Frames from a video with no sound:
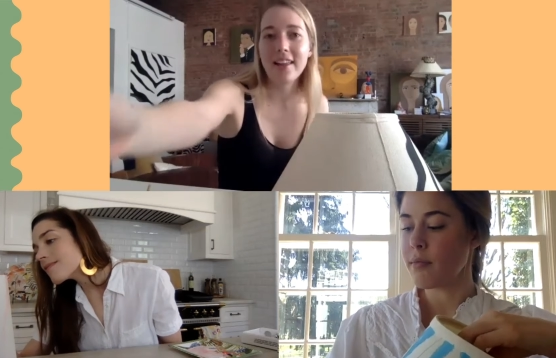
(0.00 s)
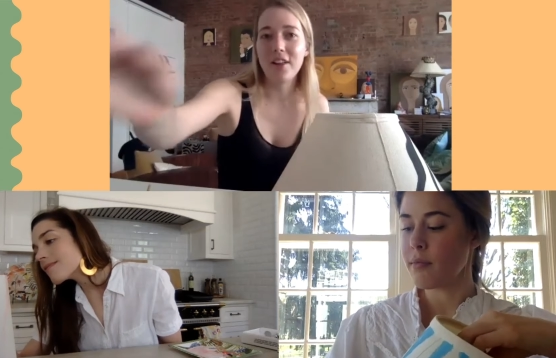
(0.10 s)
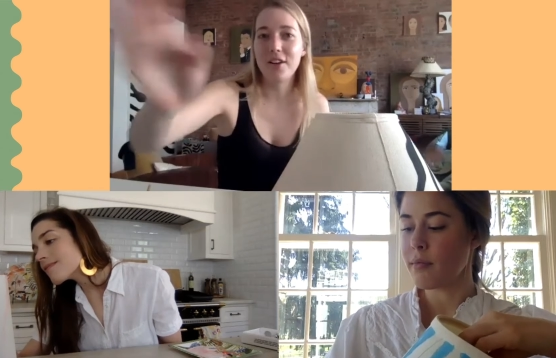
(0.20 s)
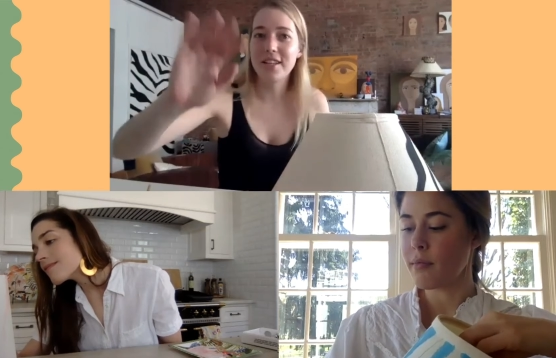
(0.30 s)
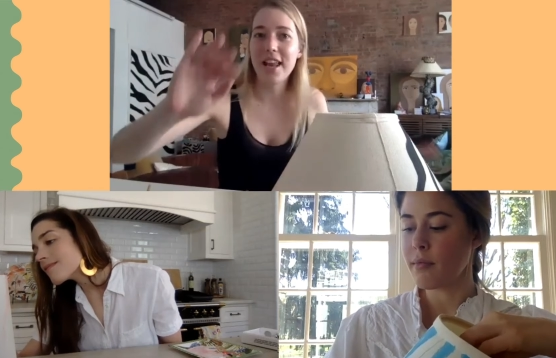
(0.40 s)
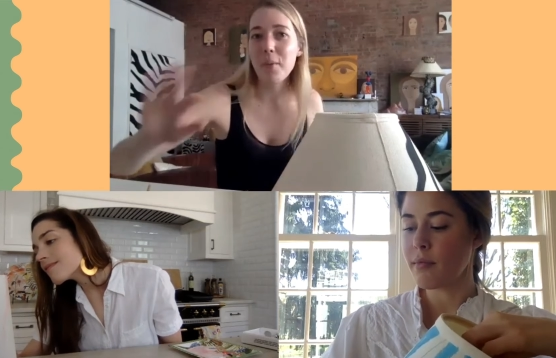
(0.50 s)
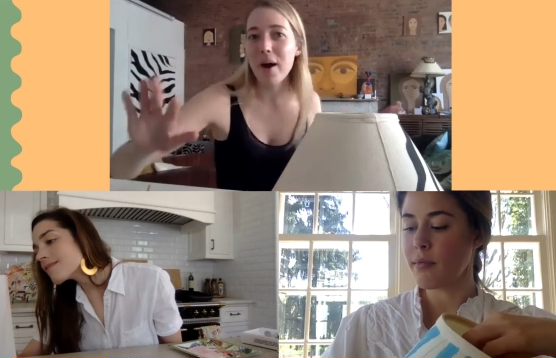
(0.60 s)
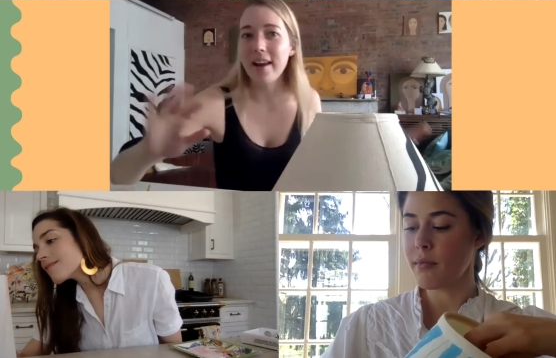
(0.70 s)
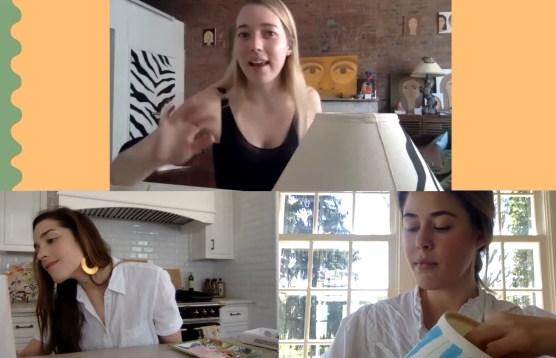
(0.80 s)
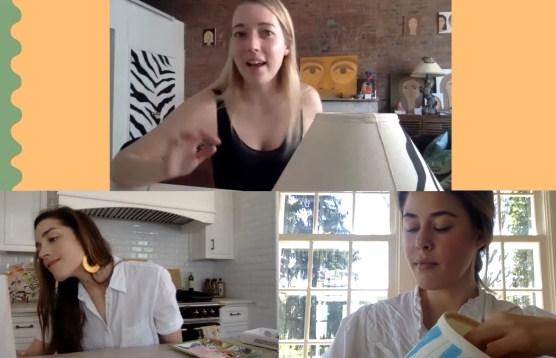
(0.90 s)
Speaker 1: though to like wear,
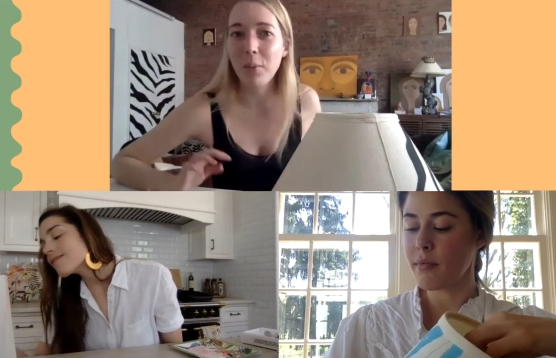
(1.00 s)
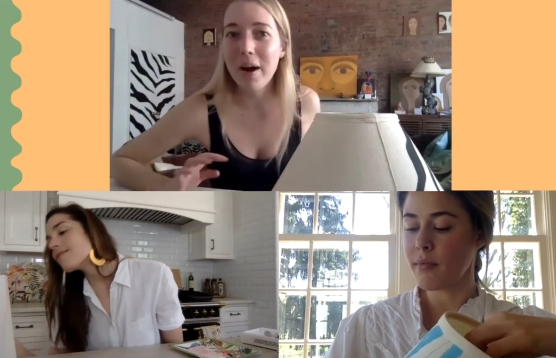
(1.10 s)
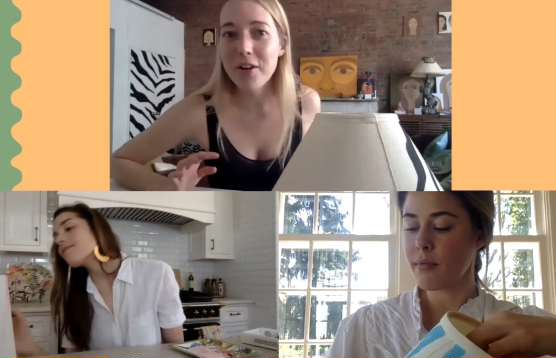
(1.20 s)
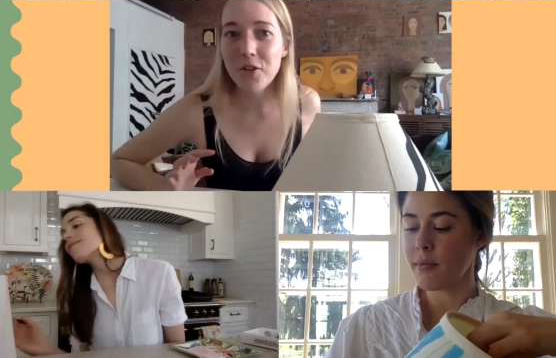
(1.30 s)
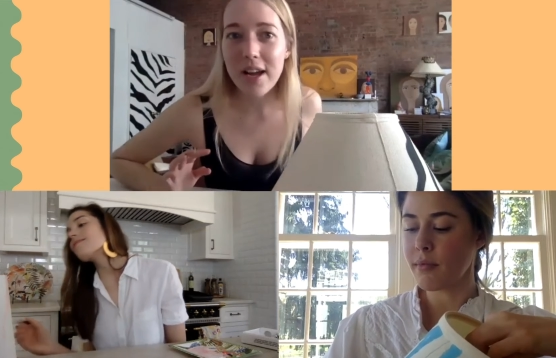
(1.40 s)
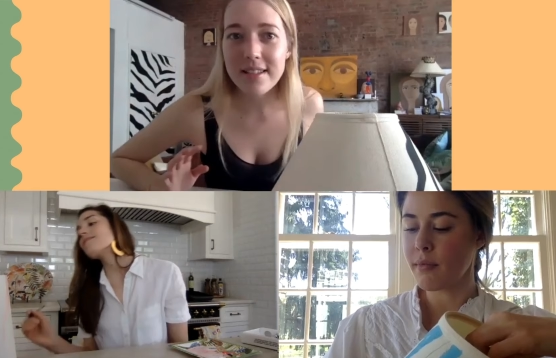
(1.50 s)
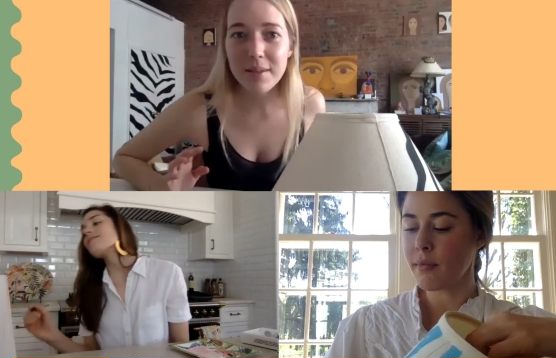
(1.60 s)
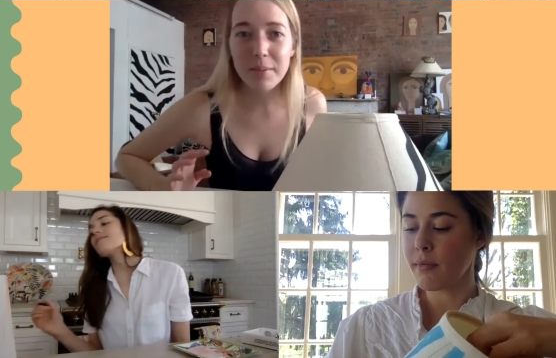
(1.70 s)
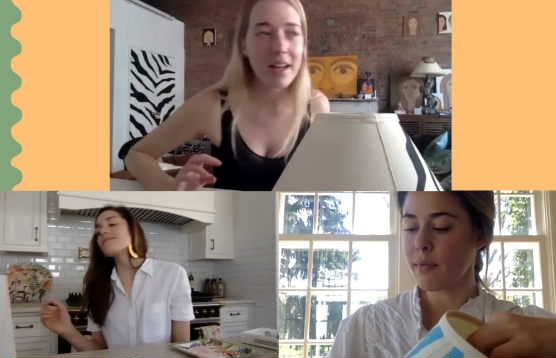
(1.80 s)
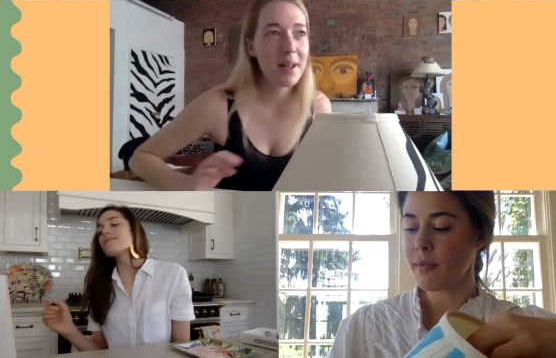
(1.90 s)
like I'll wear a dress
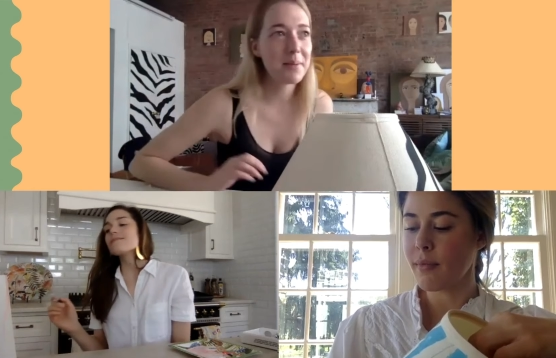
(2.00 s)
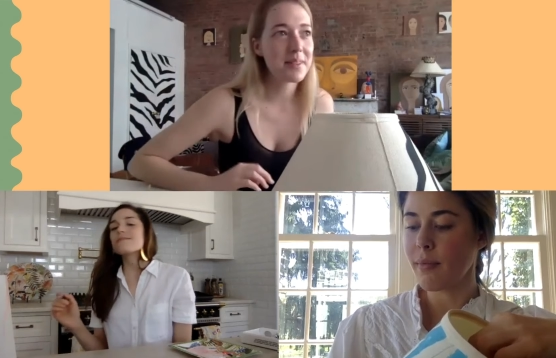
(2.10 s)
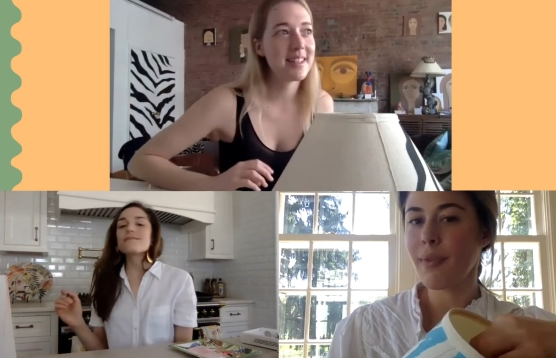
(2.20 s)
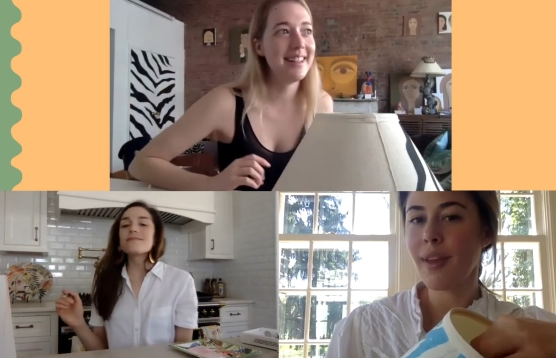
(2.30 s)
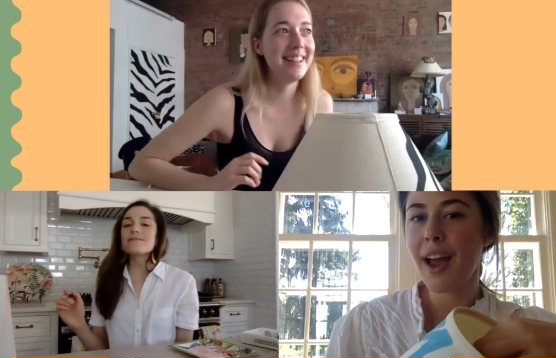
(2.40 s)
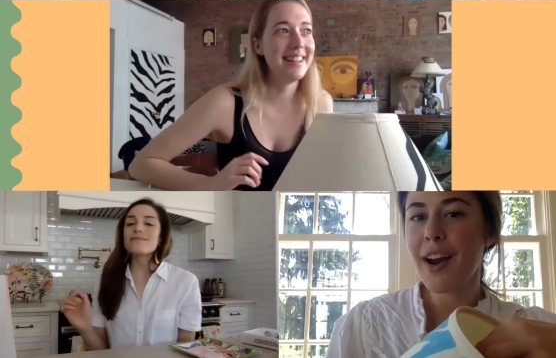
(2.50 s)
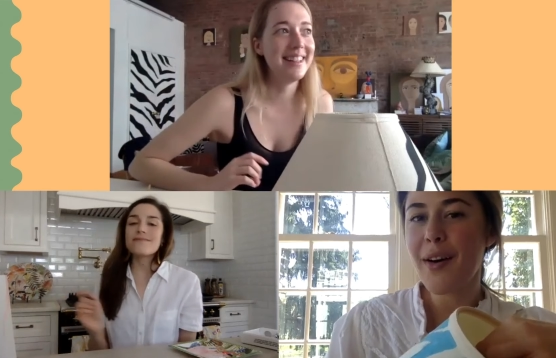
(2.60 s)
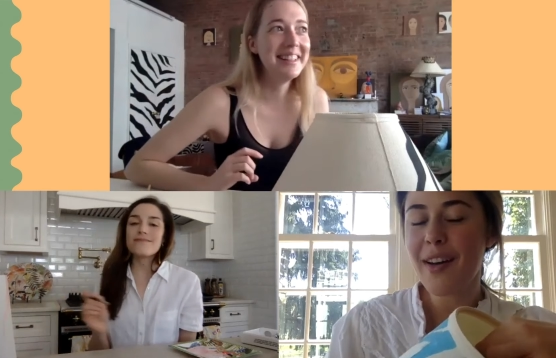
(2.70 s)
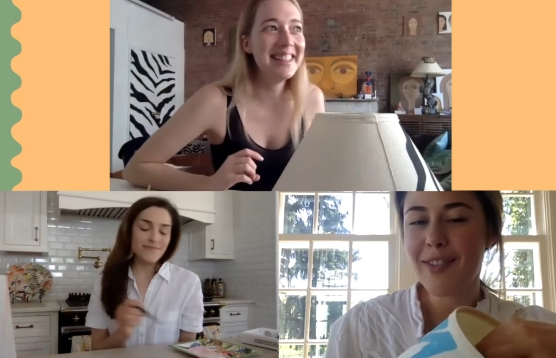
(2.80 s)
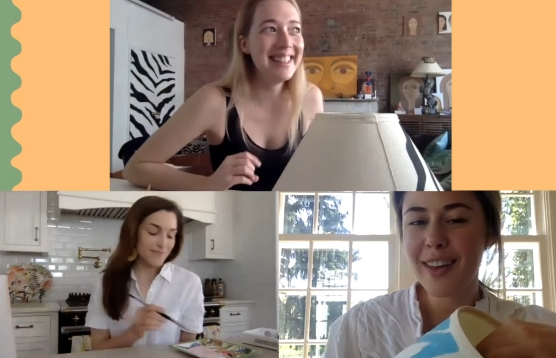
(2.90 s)
sometimes.
Speaker 2: I know,
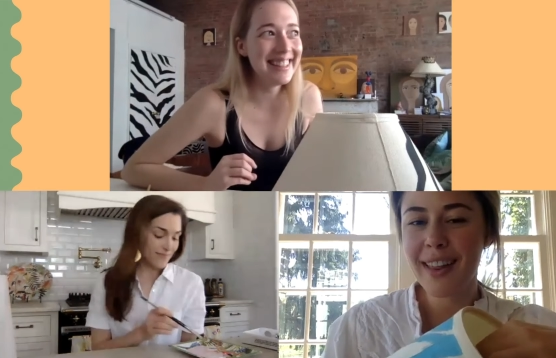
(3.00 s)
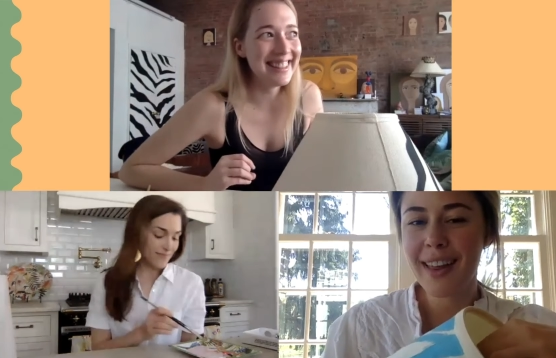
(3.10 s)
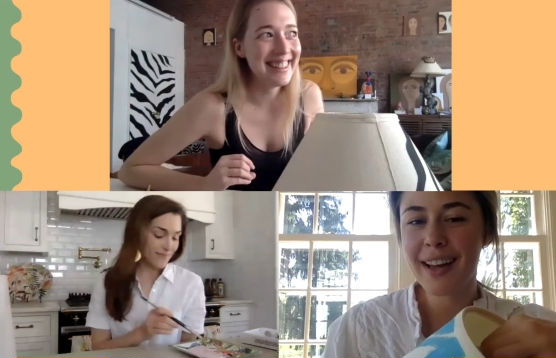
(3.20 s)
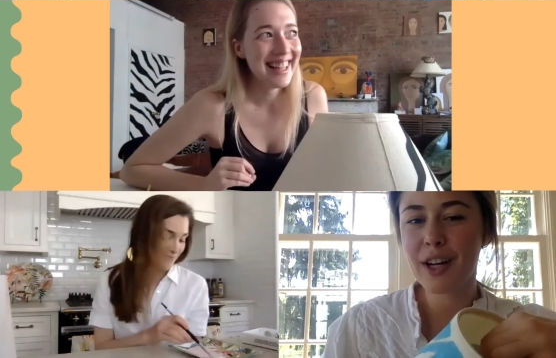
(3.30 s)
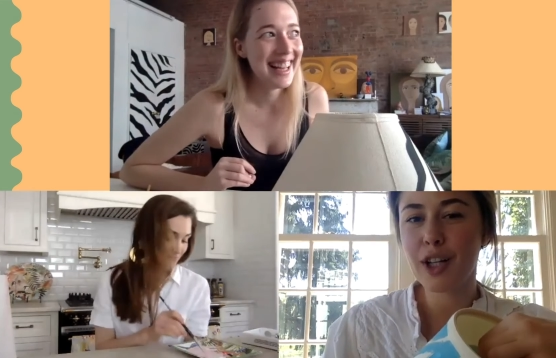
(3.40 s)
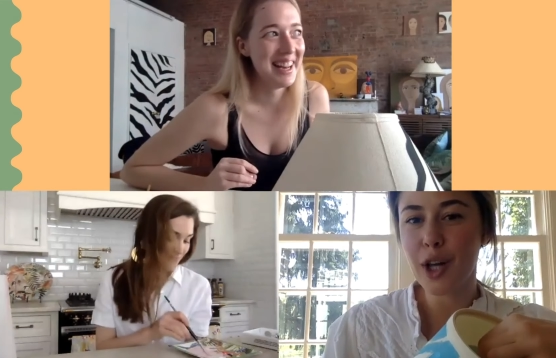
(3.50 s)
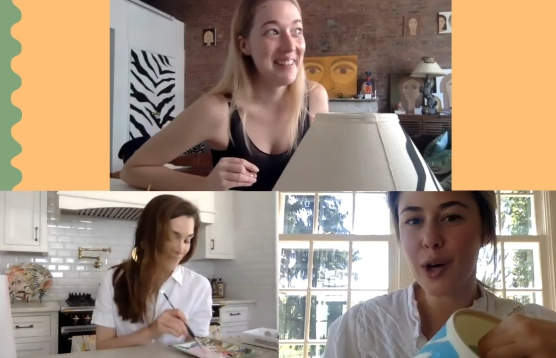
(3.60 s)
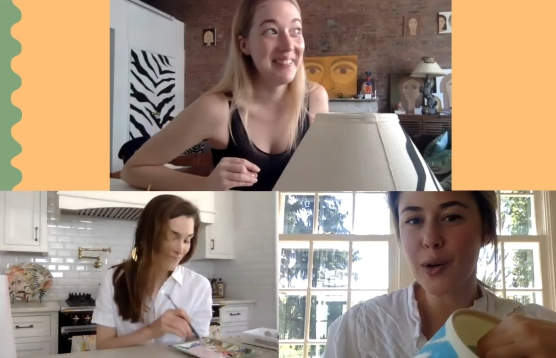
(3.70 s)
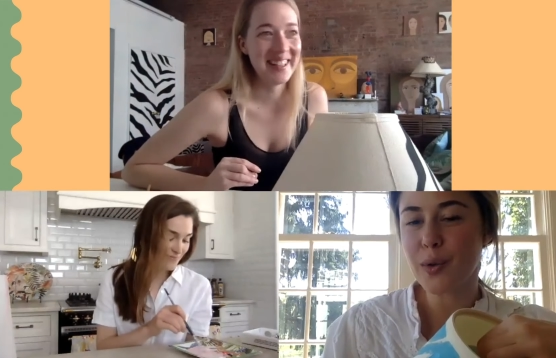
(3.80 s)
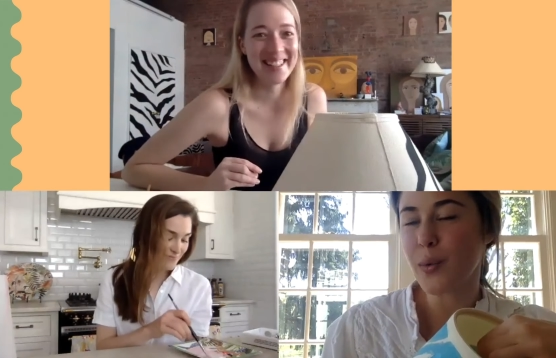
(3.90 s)
I feel like
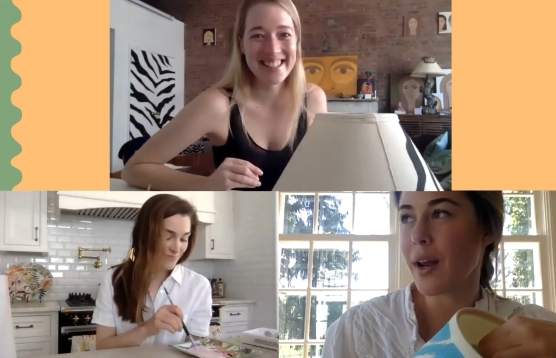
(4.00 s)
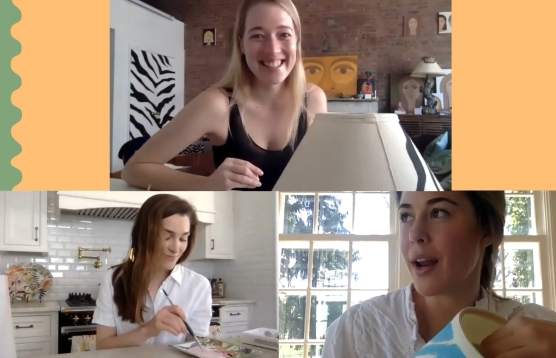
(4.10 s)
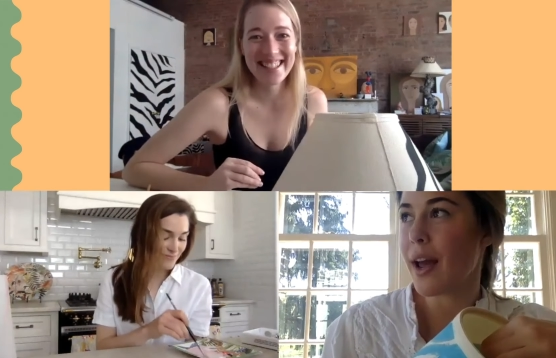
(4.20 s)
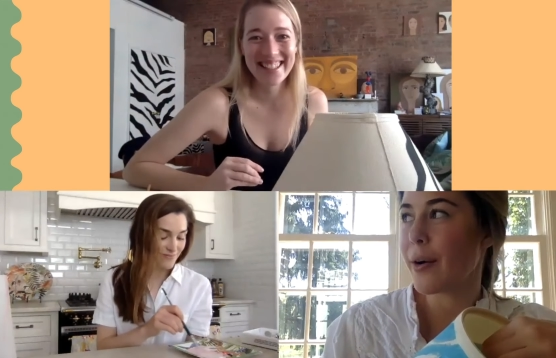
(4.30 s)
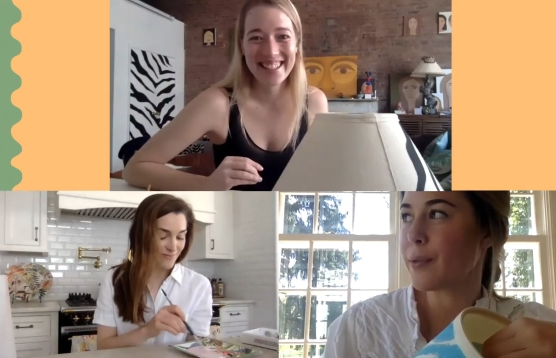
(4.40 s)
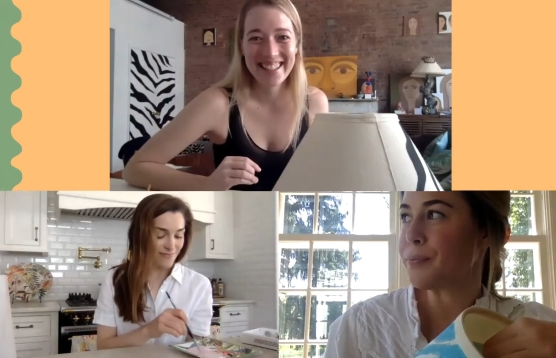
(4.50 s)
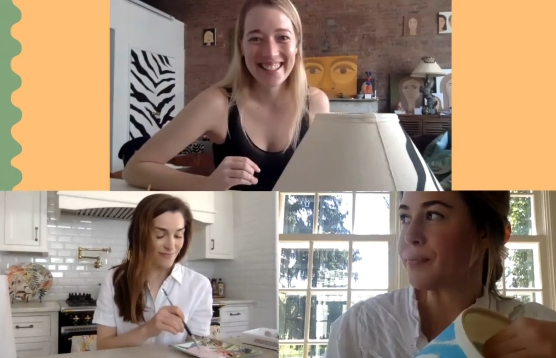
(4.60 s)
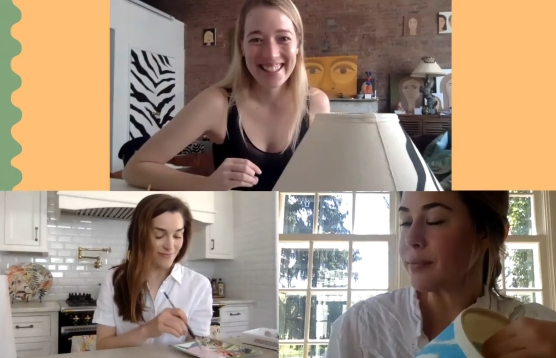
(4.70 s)
clothes right now